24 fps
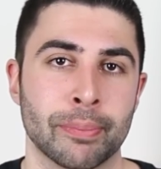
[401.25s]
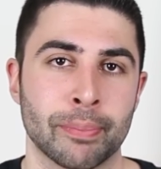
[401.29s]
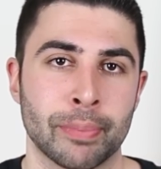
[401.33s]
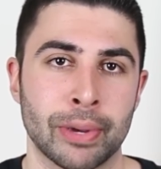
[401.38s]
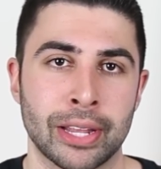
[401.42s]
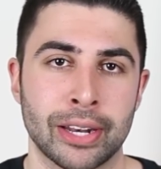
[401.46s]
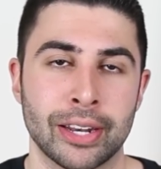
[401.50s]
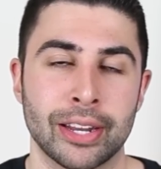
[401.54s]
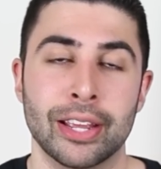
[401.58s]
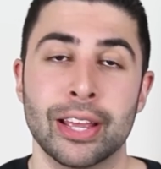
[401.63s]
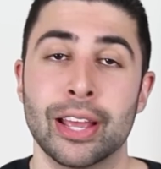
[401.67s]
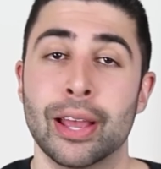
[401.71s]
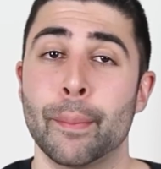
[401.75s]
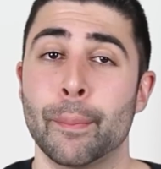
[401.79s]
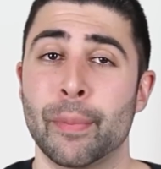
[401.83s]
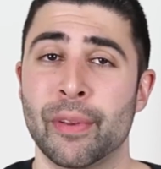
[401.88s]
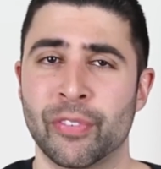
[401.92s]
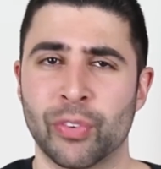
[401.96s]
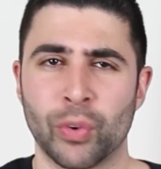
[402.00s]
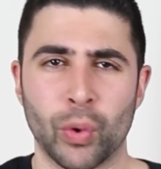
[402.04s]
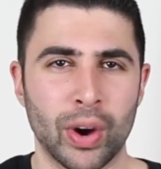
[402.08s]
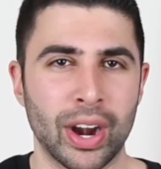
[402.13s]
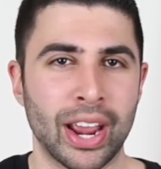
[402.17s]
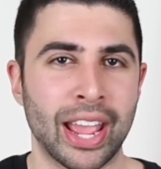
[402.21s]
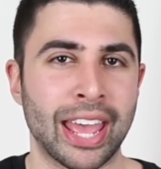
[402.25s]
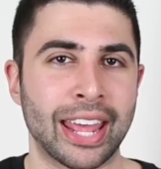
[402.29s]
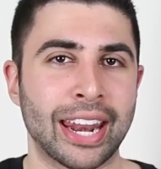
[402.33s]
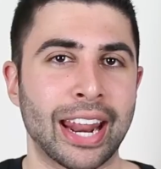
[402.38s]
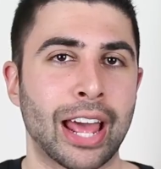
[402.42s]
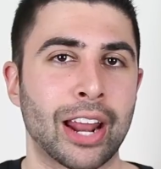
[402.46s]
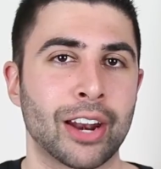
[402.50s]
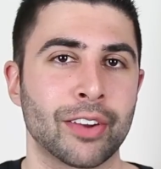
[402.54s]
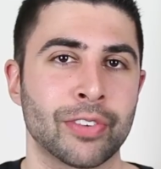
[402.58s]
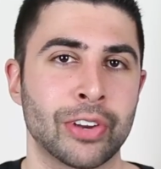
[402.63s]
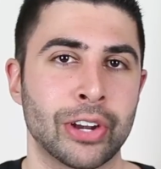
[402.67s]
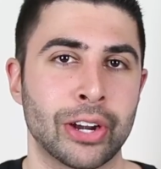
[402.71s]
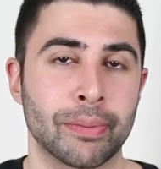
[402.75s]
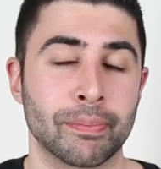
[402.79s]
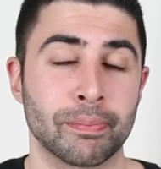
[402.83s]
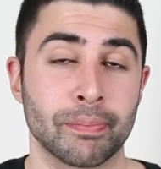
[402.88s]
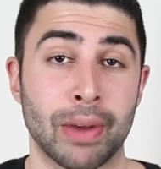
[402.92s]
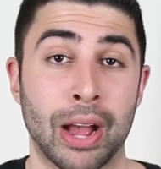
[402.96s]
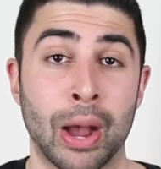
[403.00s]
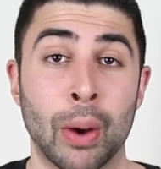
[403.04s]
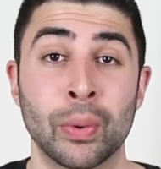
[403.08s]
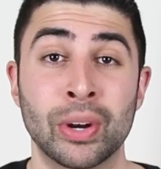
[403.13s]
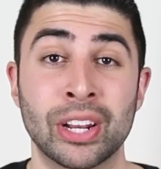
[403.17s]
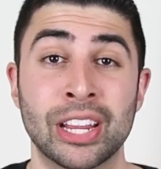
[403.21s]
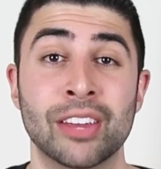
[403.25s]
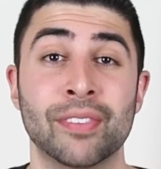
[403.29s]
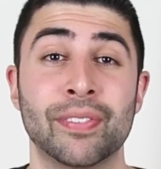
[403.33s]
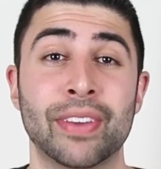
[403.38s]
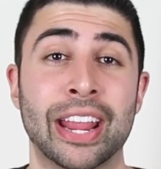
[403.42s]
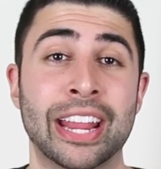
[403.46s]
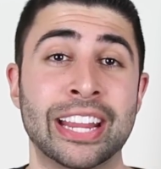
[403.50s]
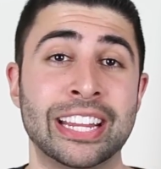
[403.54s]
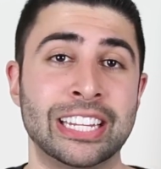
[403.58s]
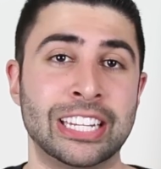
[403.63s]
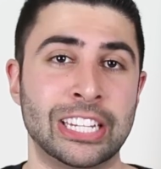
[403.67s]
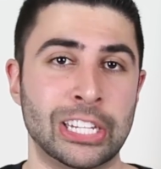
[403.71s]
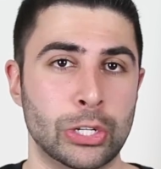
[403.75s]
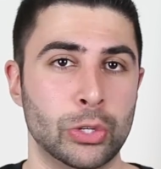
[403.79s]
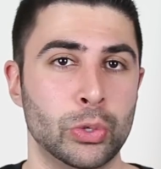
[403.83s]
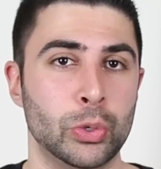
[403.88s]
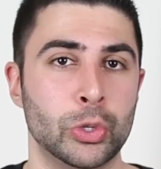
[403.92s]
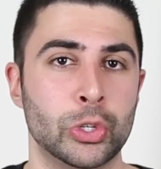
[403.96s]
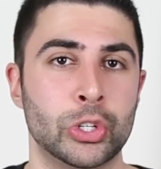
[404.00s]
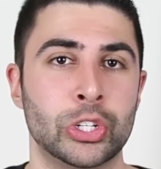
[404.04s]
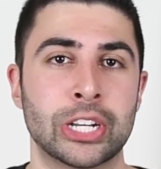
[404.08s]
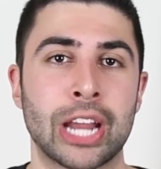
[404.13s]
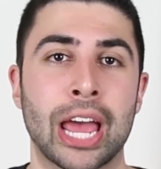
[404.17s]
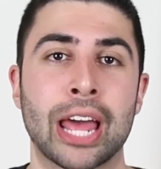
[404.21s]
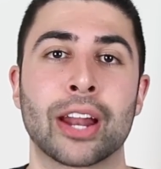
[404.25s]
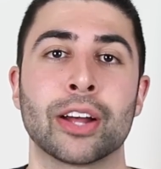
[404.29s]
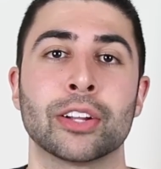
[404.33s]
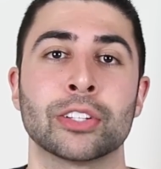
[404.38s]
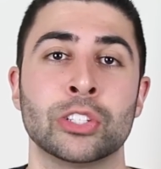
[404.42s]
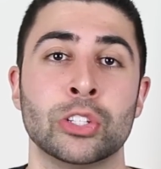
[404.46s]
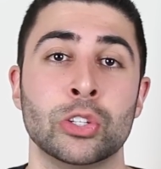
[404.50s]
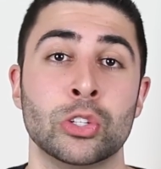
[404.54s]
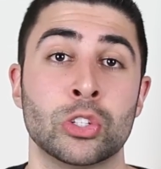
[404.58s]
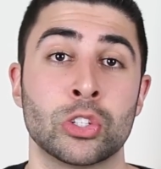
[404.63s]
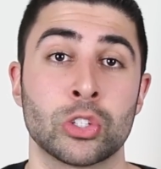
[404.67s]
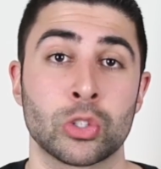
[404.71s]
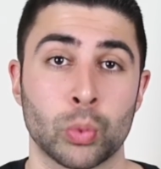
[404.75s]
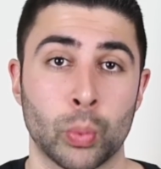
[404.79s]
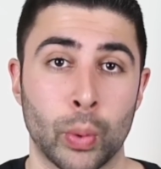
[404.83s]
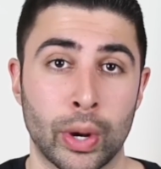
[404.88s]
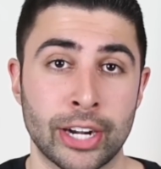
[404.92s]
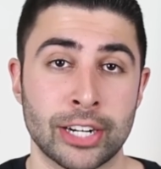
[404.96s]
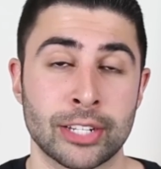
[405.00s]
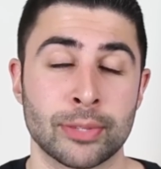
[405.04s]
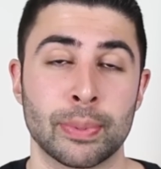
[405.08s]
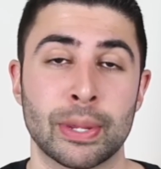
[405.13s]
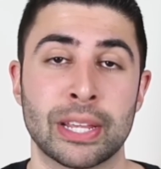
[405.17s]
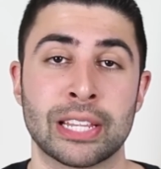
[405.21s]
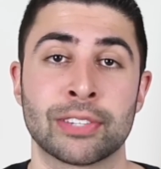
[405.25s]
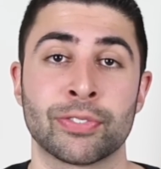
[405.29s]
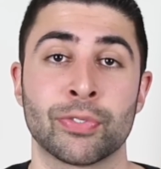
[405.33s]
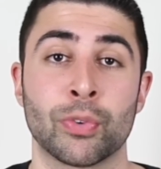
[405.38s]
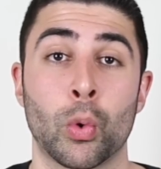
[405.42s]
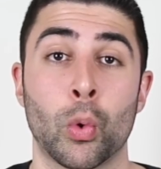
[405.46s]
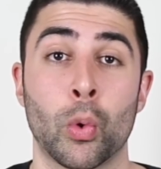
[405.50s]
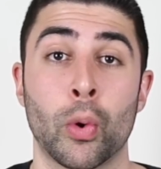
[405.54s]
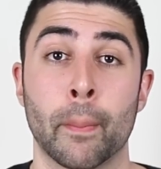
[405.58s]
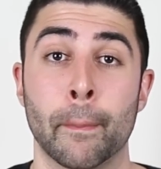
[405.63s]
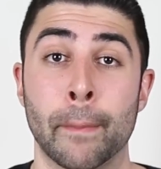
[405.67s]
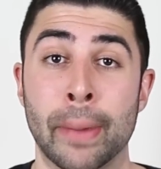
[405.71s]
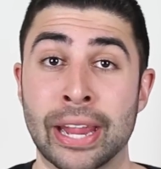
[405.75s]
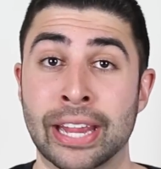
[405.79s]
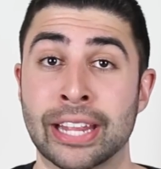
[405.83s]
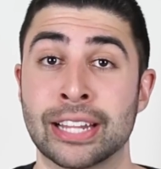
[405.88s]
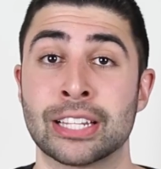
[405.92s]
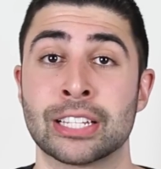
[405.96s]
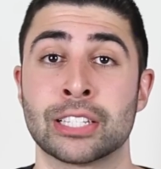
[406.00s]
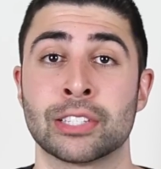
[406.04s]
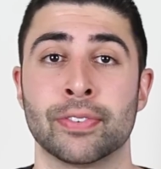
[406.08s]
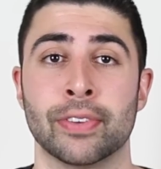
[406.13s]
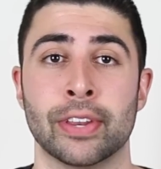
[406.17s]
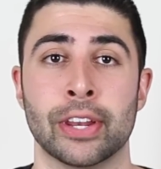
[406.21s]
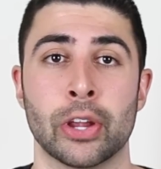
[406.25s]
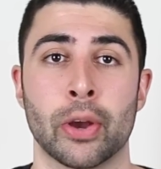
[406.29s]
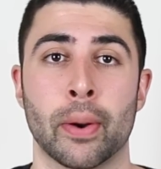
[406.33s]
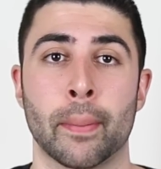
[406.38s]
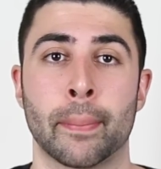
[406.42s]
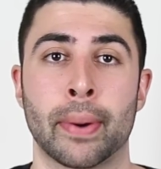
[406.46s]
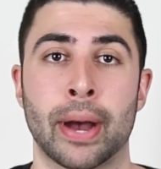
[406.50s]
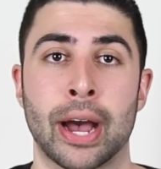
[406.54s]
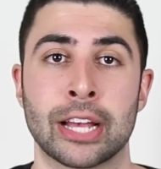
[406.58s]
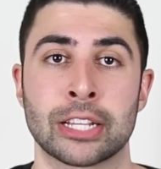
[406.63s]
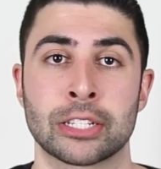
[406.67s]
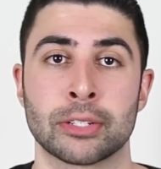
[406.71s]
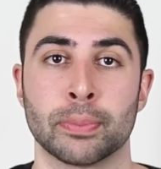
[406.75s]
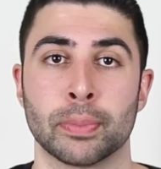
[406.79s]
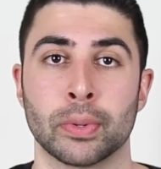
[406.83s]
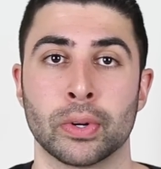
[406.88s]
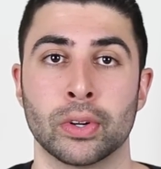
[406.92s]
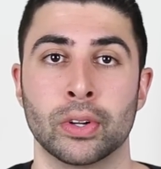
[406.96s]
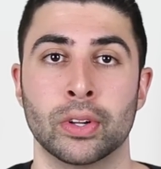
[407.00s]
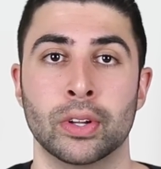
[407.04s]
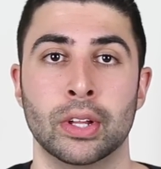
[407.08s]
But before I head out of here, I want to give a huge shout out to Squarespace for making this video possible.